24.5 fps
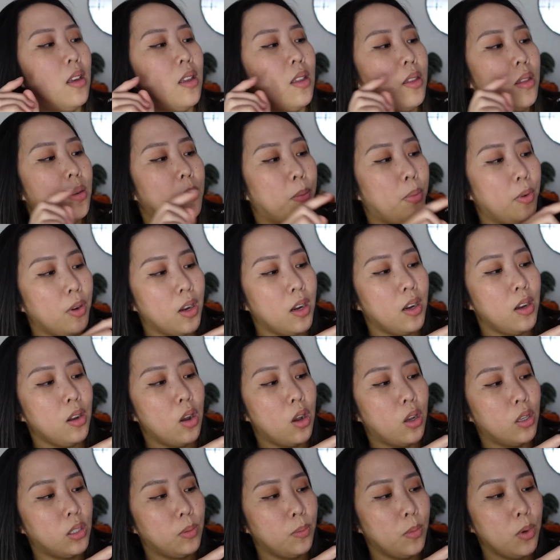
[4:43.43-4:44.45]
the brand
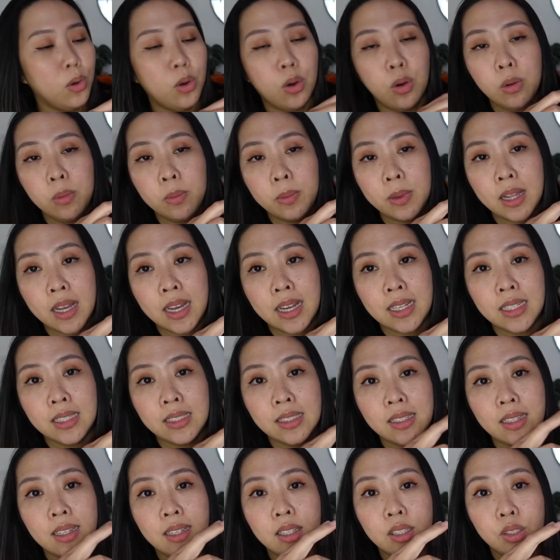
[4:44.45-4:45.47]
Osmo
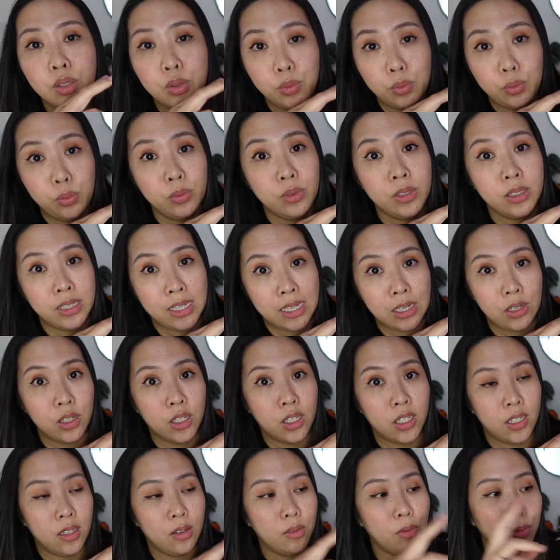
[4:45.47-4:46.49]
Plus is really
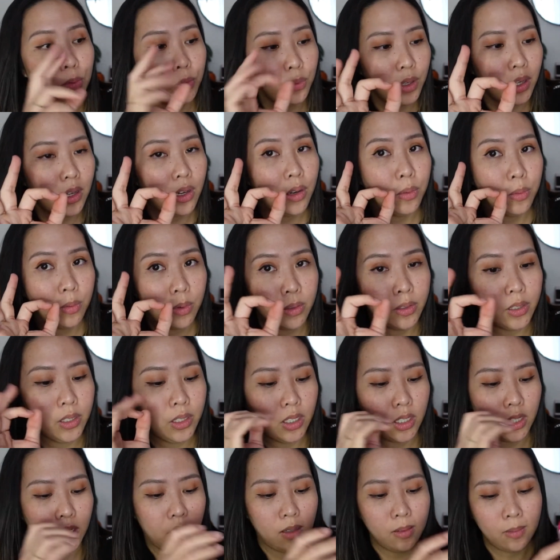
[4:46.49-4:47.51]
good, really, really
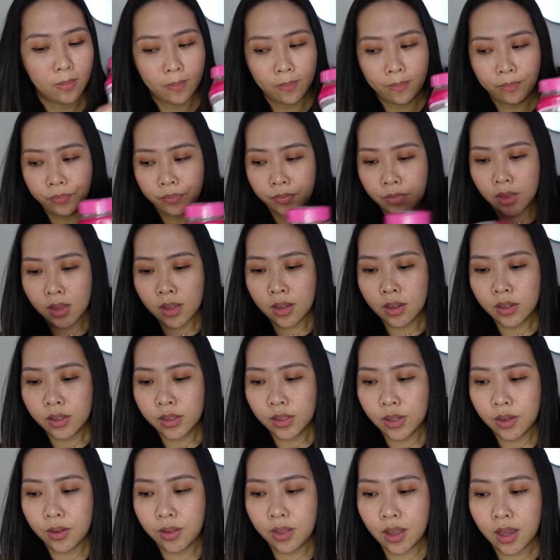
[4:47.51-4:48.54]
good.
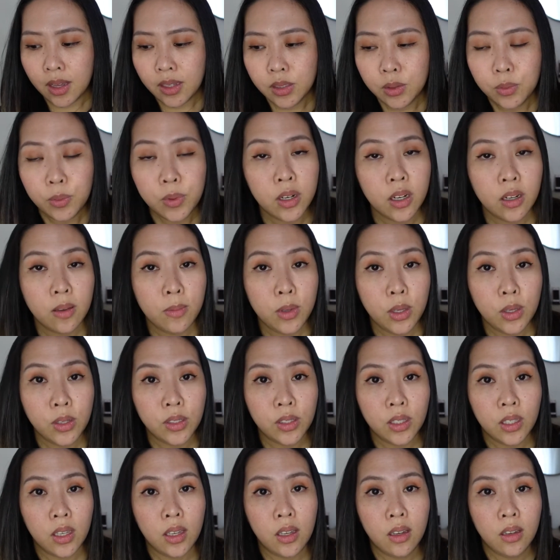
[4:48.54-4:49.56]
So that's what I'm
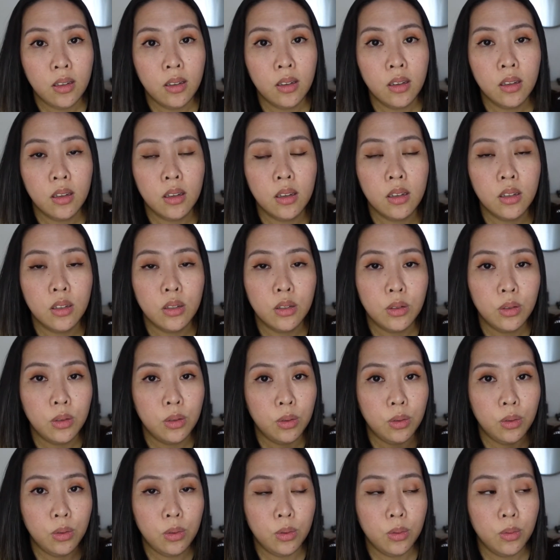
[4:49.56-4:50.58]
using
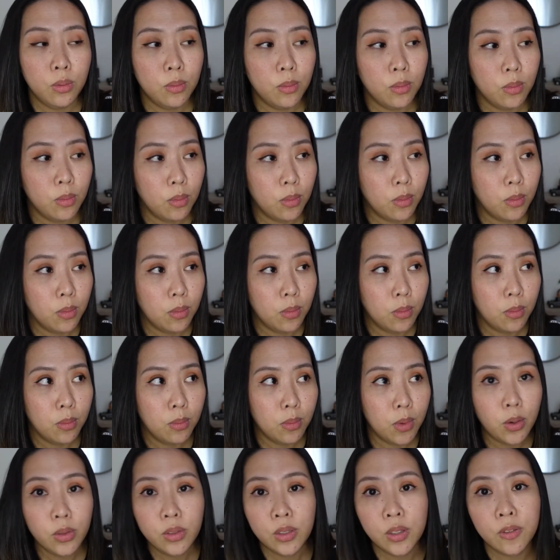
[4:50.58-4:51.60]
to
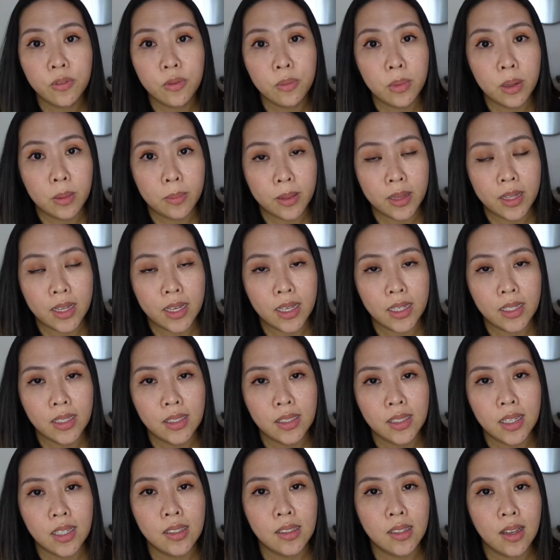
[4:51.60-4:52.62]
most of my
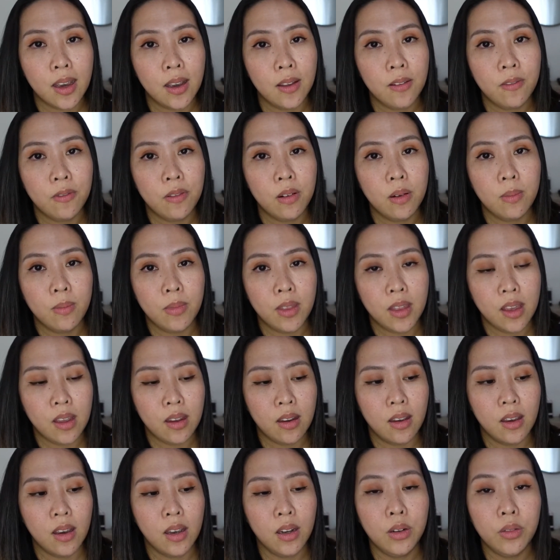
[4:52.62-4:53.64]
plants aside from the
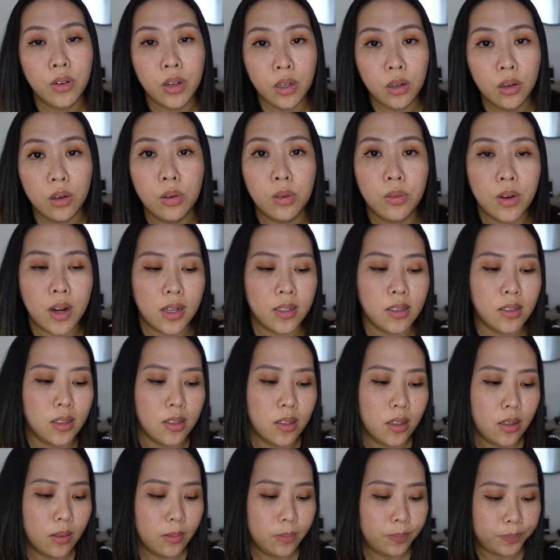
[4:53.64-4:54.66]
uh, gringo
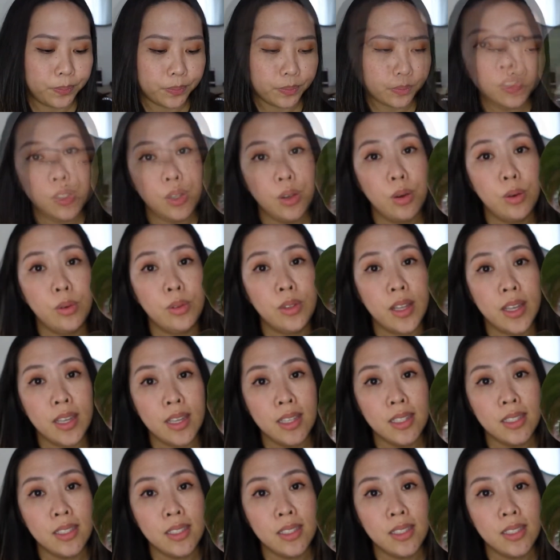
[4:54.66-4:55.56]
rasta. So like I